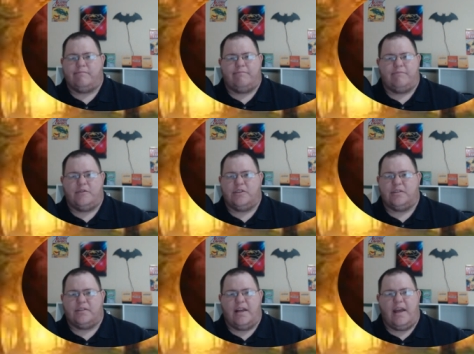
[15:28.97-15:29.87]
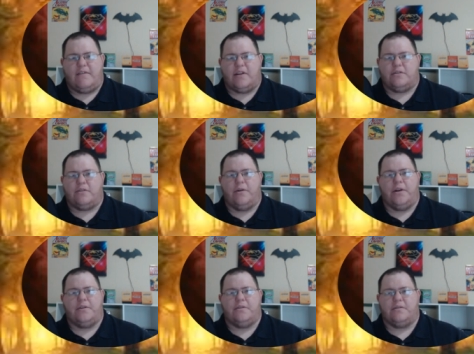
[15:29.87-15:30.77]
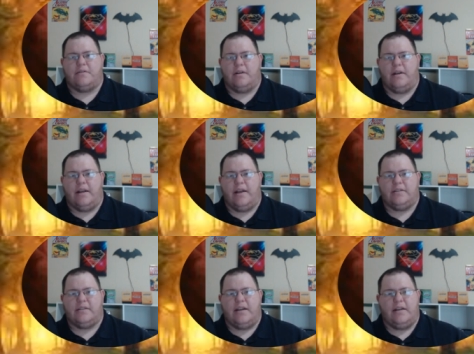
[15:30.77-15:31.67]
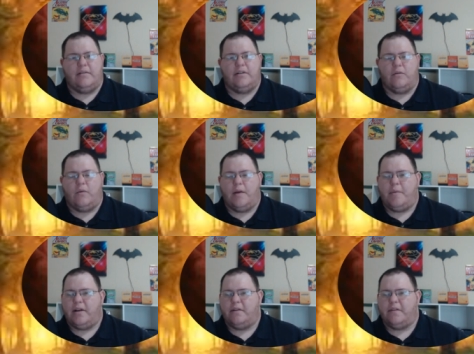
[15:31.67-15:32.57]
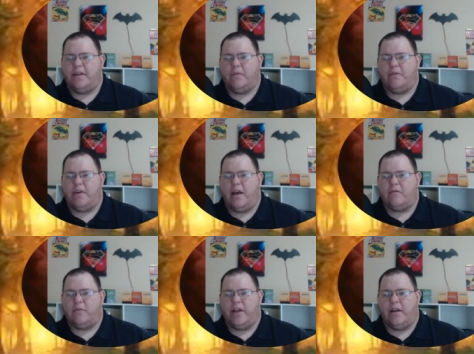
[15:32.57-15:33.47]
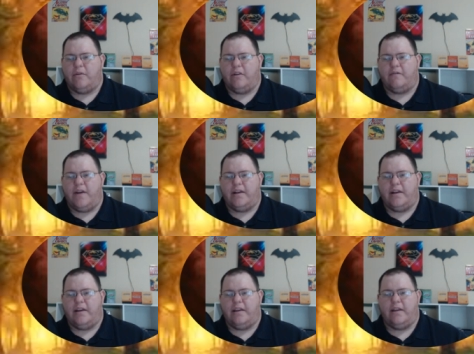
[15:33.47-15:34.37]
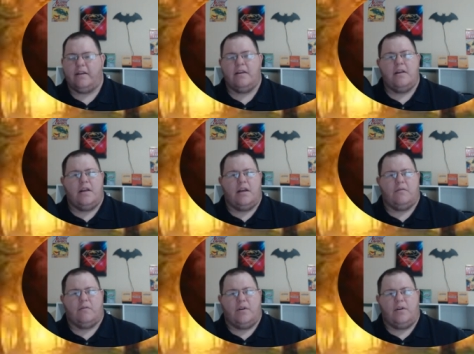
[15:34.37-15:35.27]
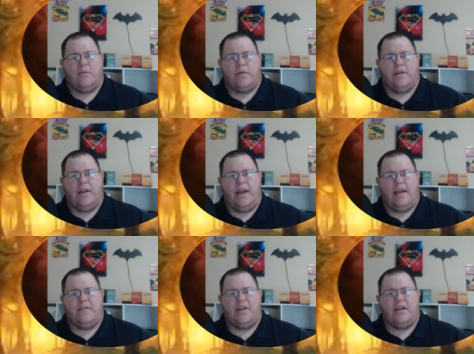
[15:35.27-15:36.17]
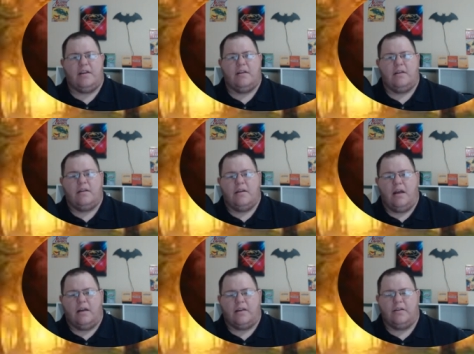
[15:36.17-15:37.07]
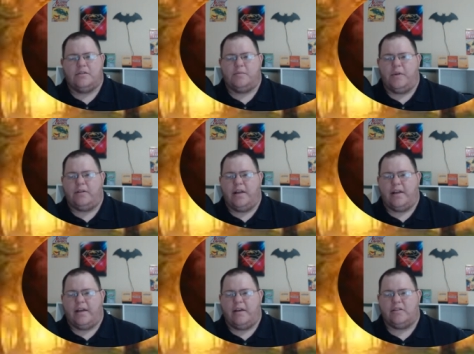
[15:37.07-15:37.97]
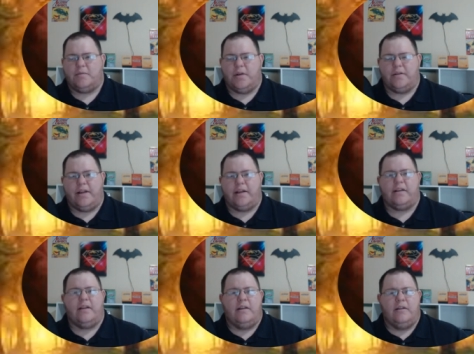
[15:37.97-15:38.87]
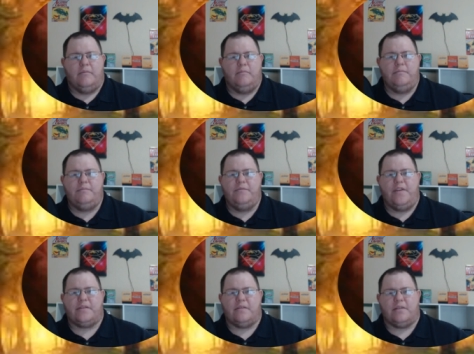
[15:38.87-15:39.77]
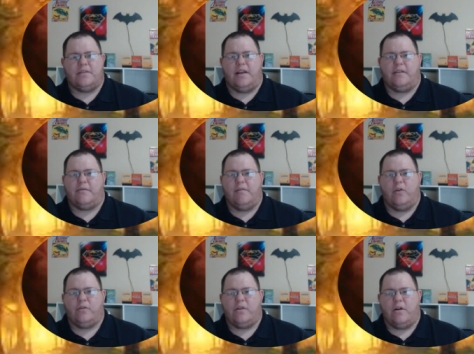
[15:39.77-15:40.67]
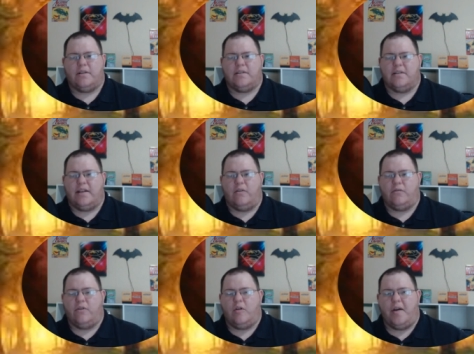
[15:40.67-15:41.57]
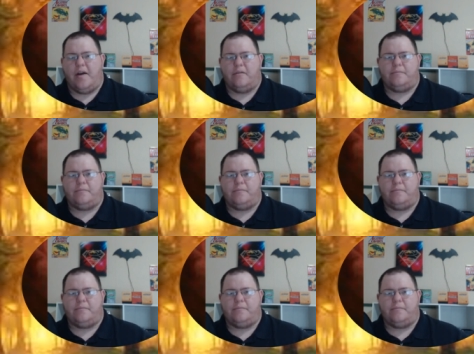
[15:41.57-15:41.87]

just to have extra creatures in case they, wipe out everything we've got and we can't really find anything. If we're running a real heavy kill spell deck, counter spell deck, this will just add 3 more targets that they don't know about